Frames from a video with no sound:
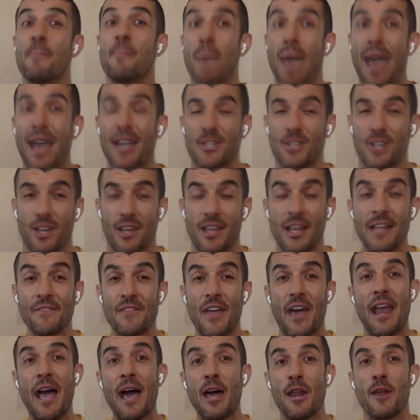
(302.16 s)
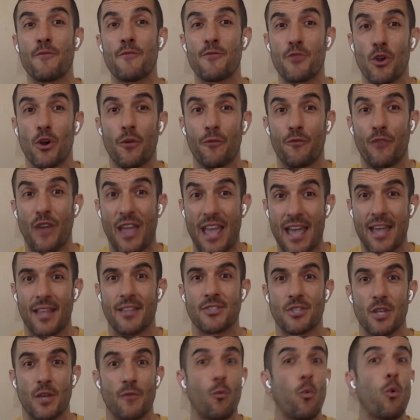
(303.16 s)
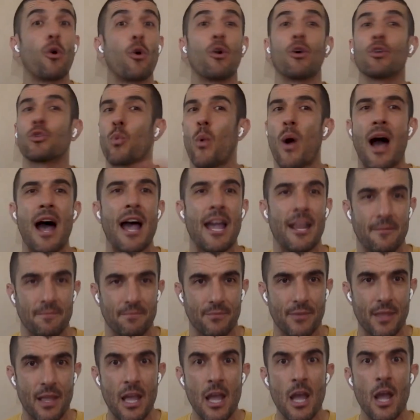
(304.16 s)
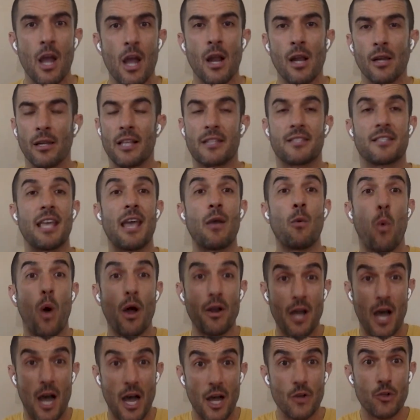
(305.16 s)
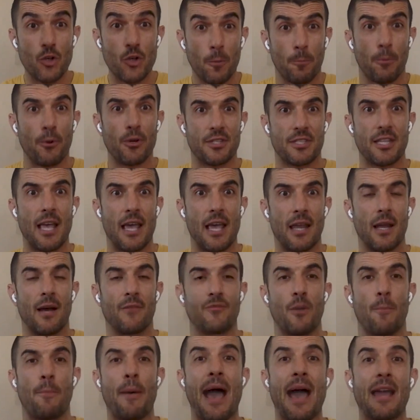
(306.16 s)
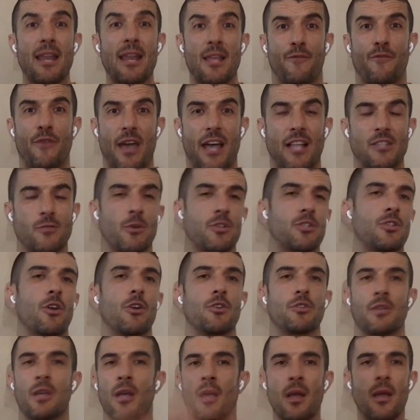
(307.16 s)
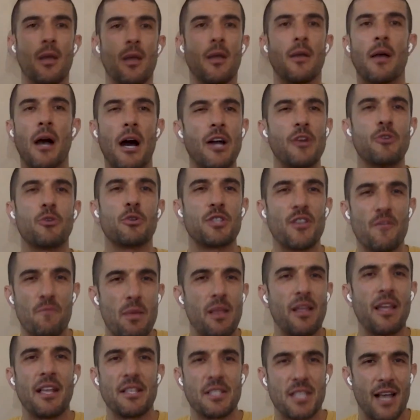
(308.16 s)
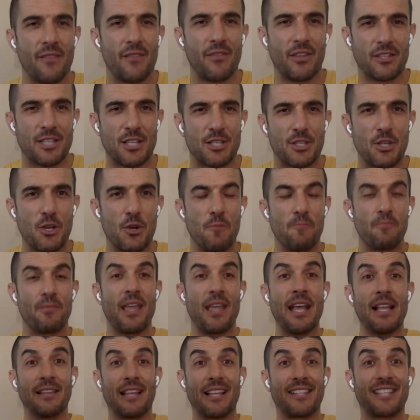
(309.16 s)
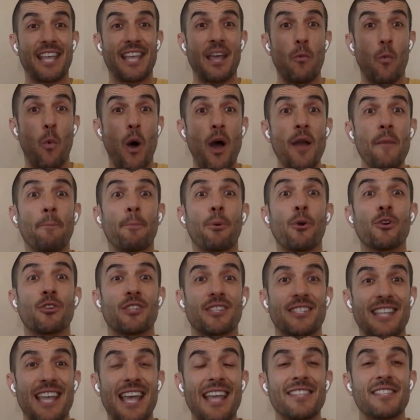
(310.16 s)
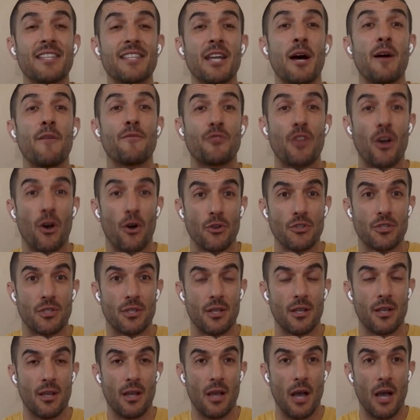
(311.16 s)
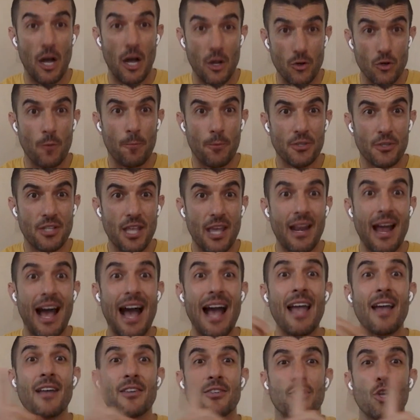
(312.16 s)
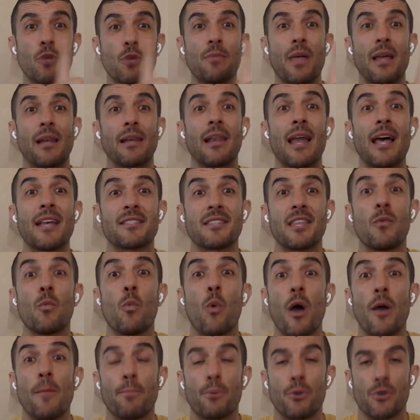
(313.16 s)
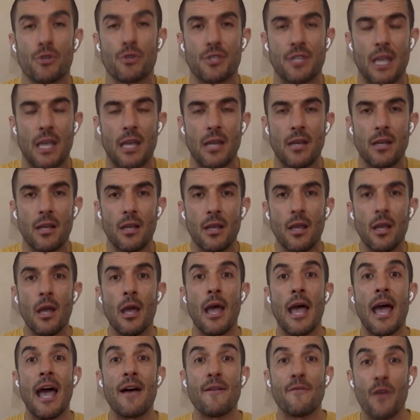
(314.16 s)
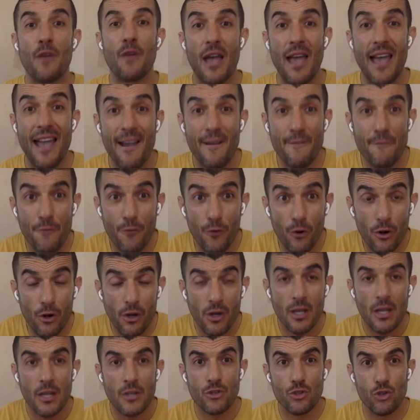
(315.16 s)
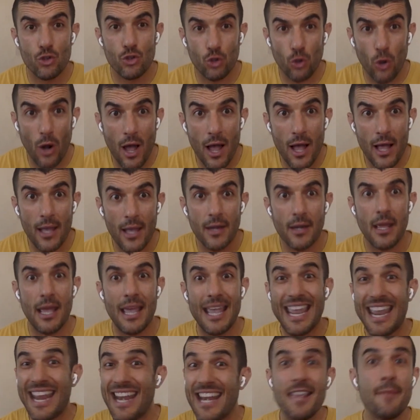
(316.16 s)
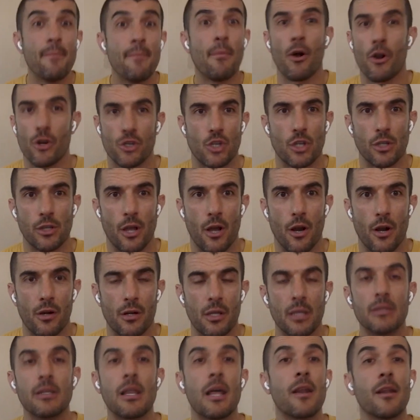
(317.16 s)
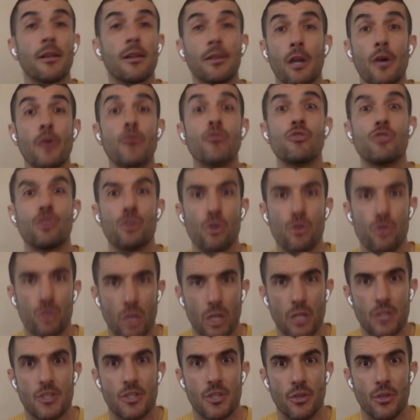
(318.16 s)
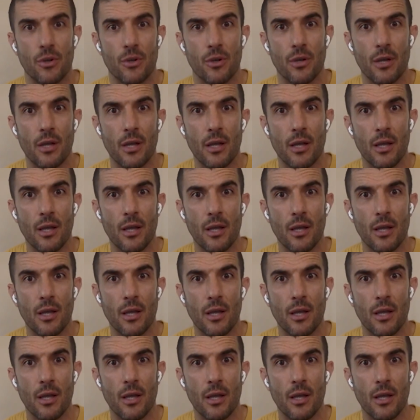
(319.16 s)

can imagine that out of your fans worldwide, let's say 100% of the Paddy fans, which there's hundreds of millions of, let's assume, let's say 1% of those 100%, I assume that less than 1% have ever tried any martial art, let alone jiu-jitsu.